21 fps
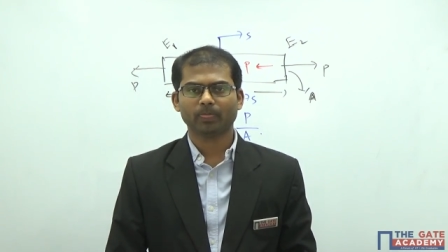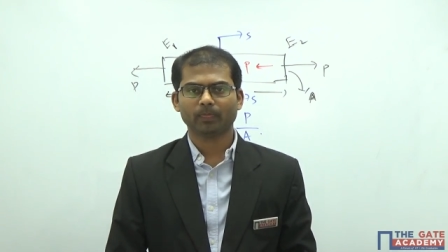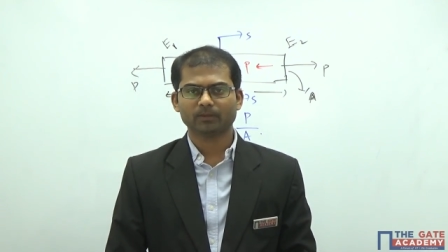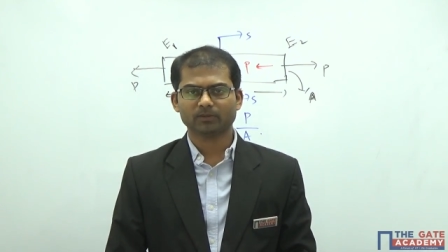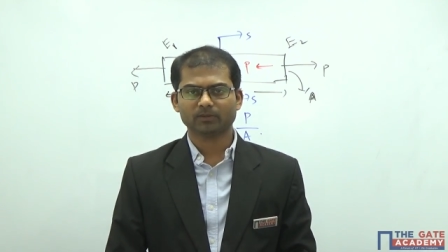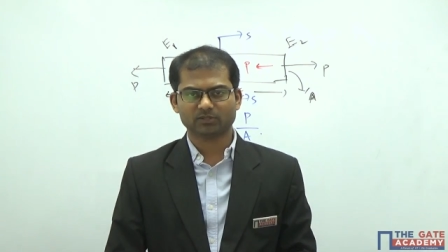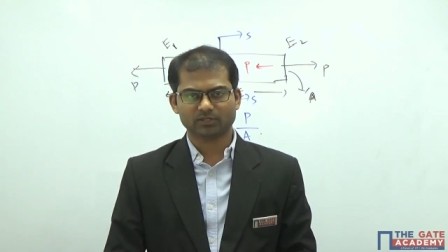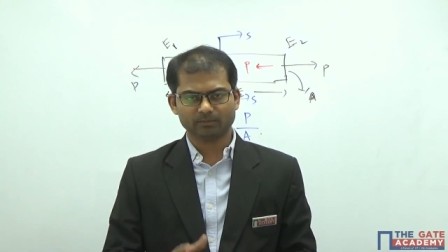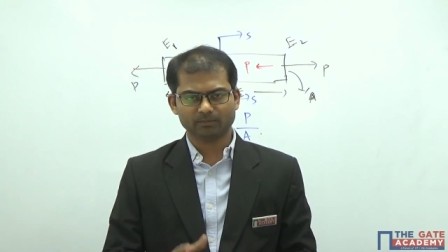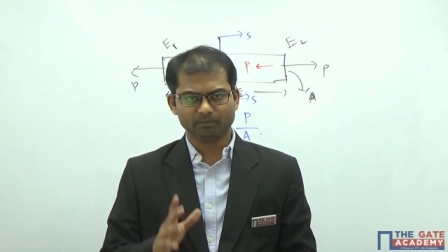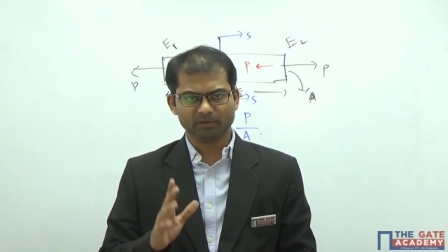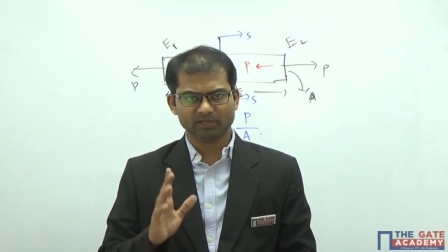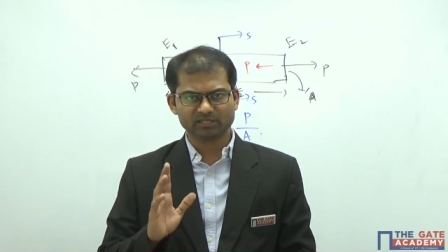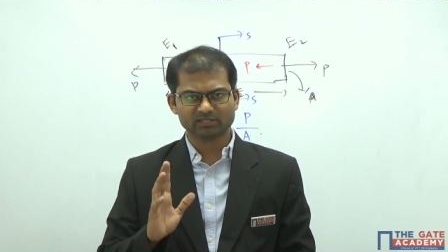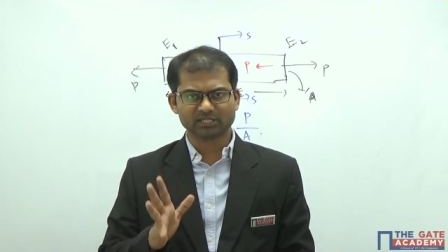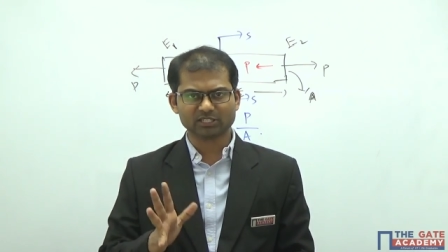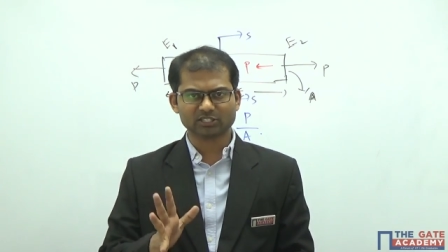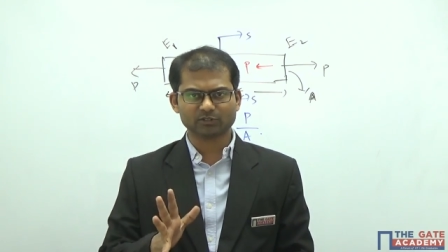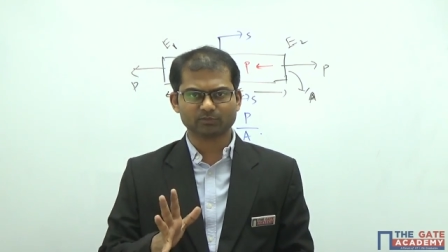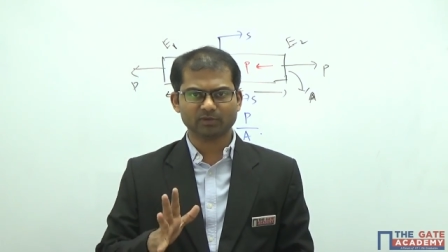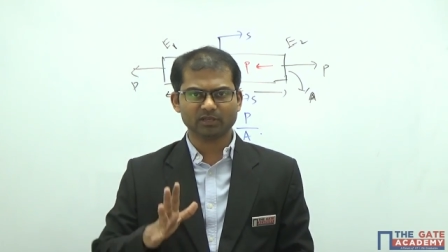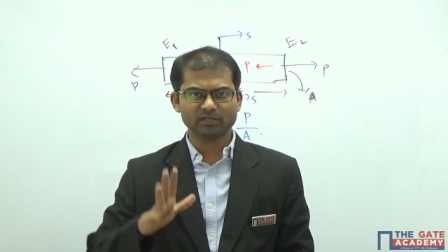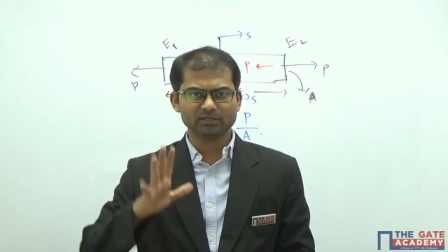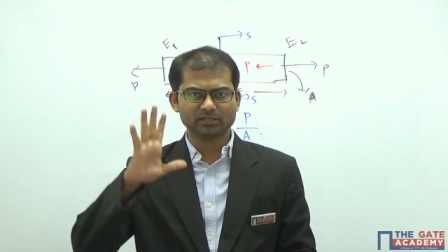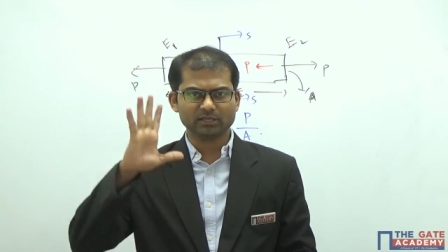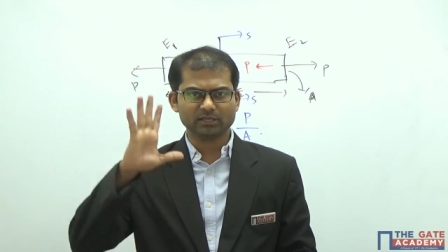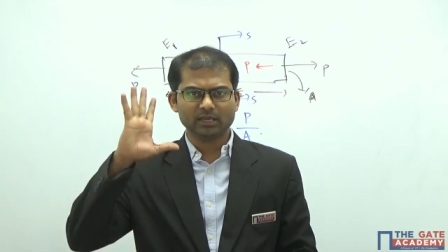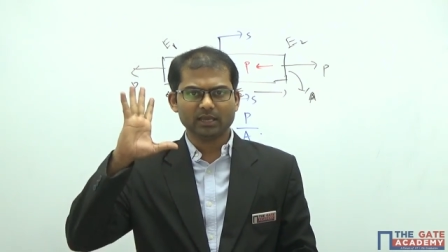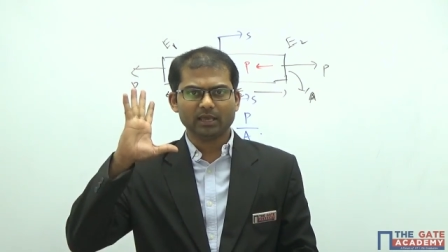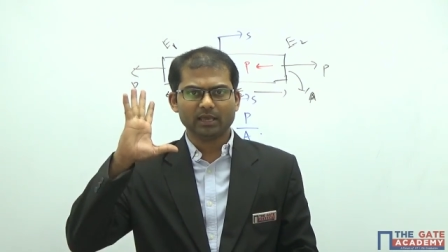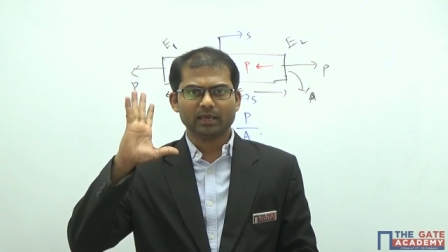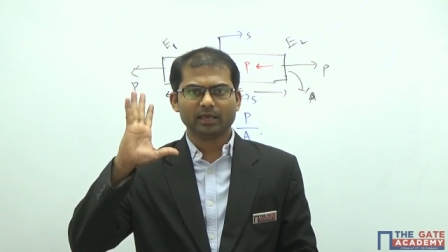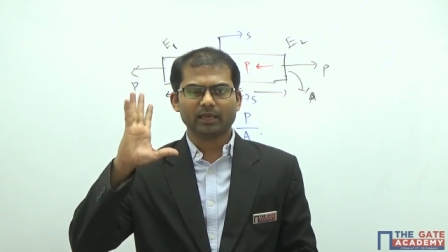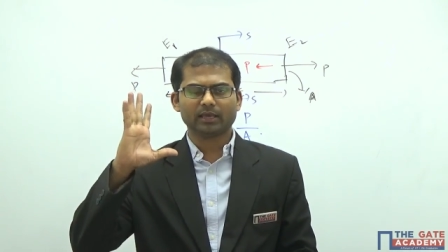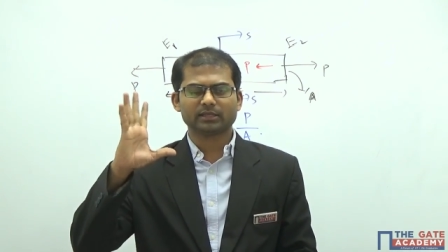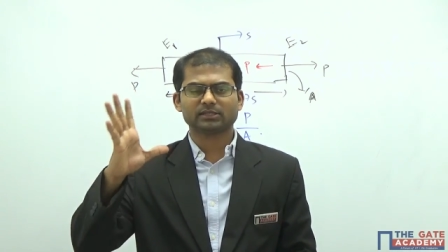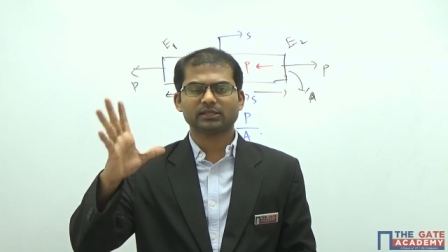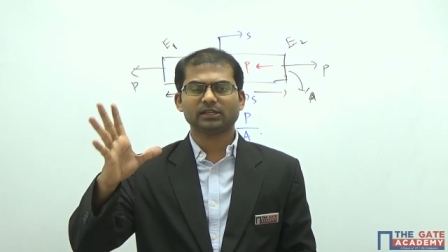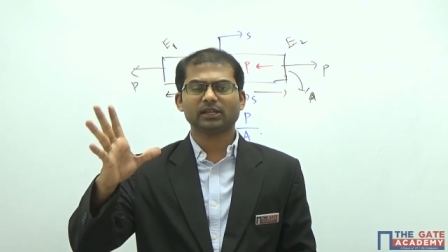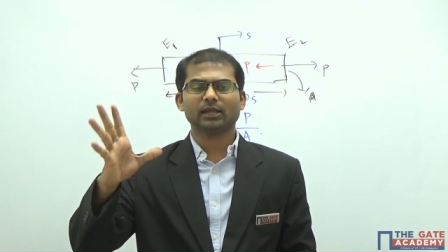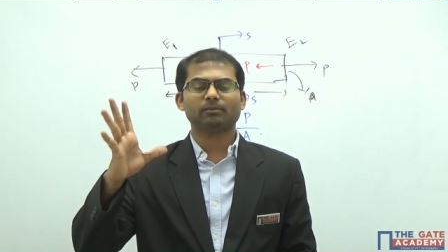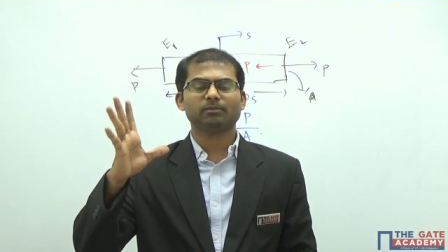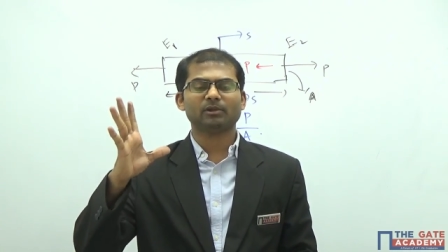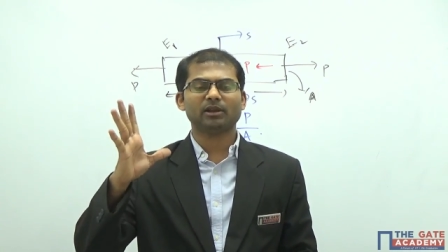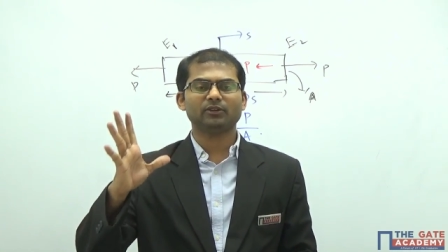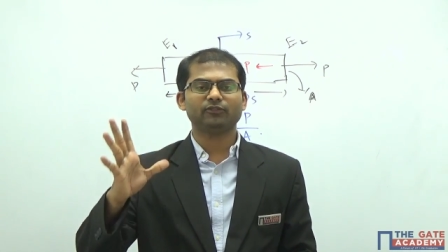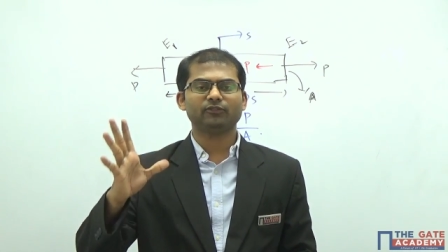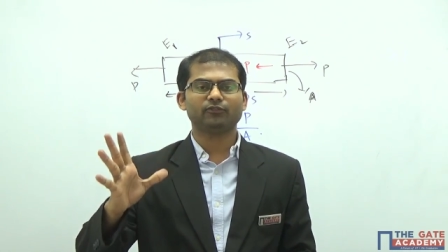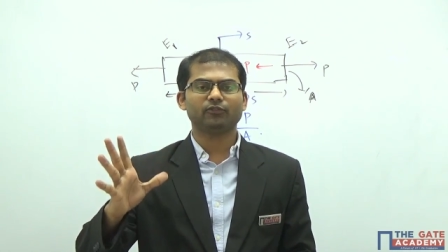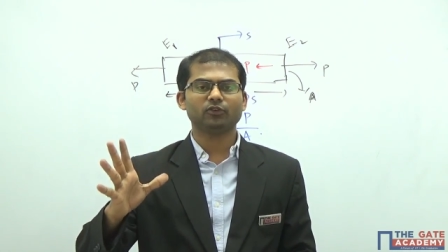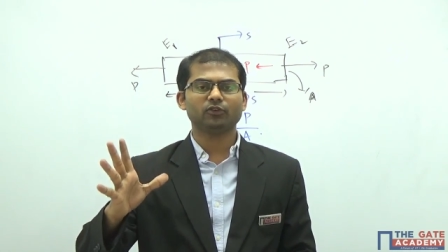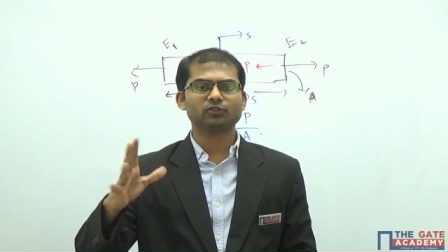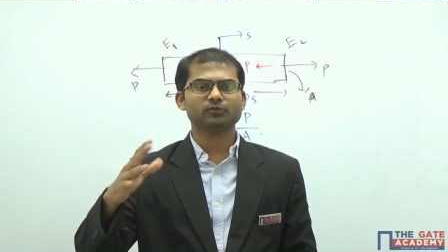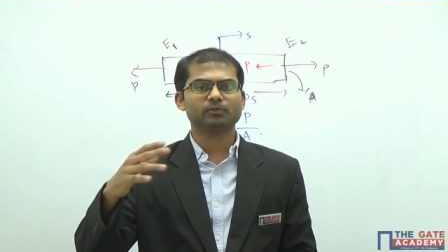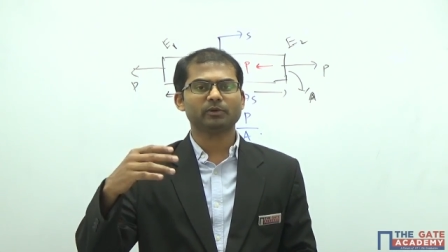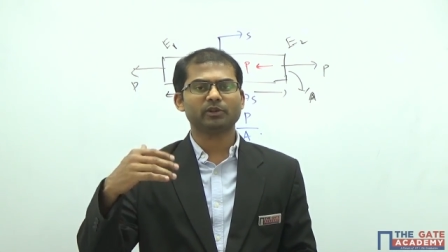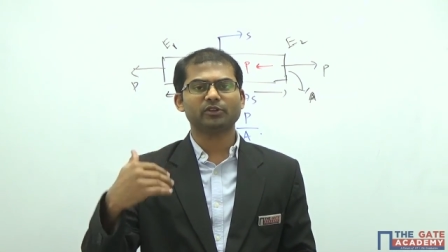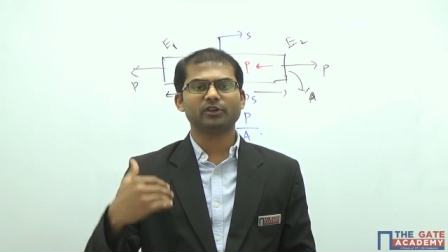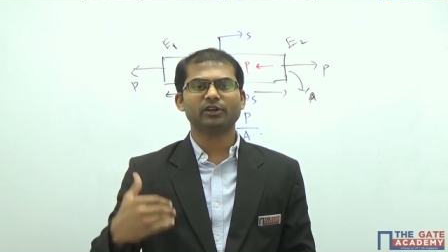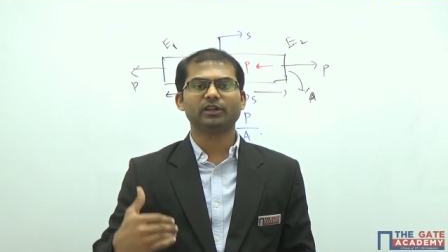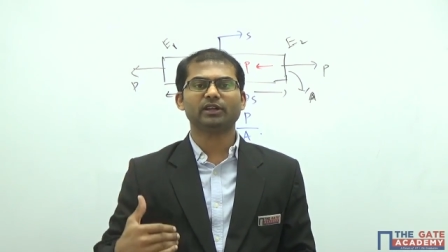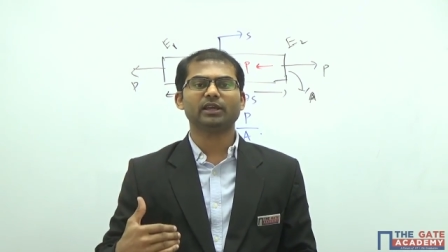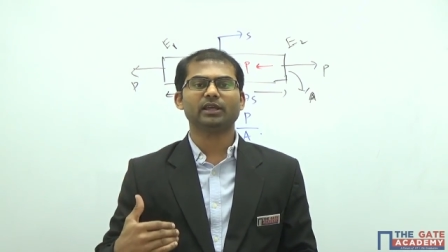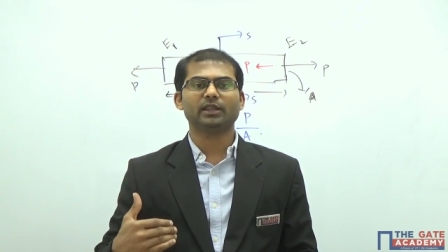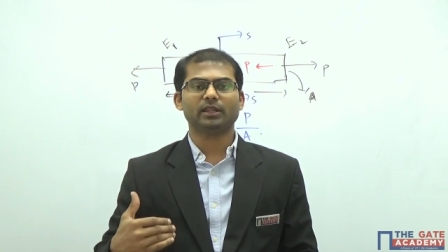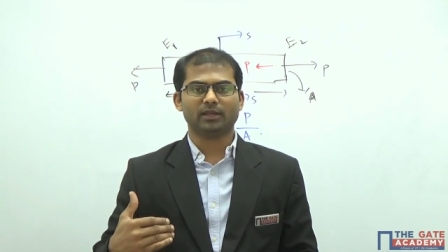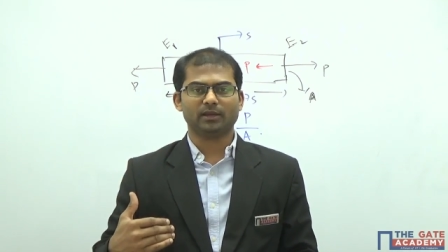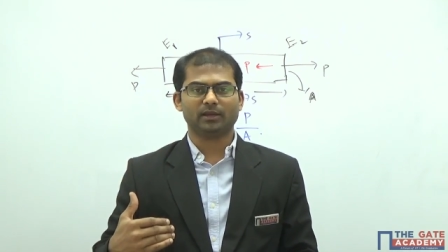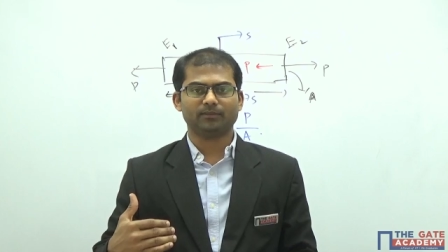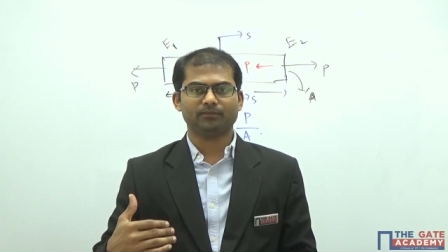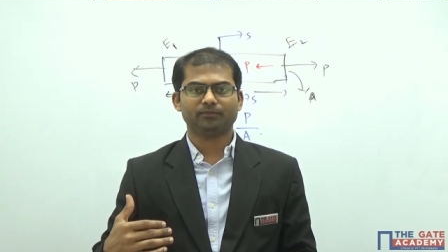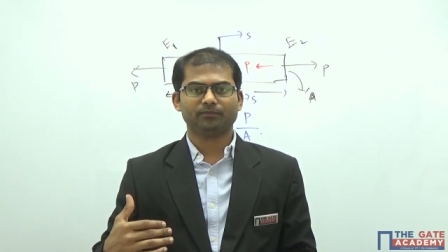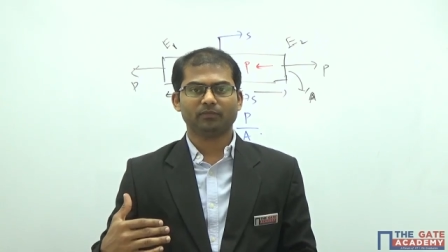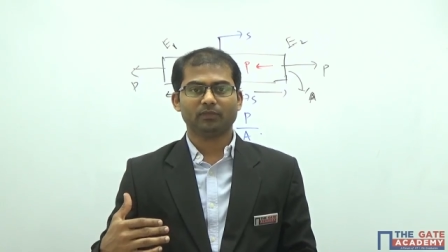So simply stress means externally applied force per unit area,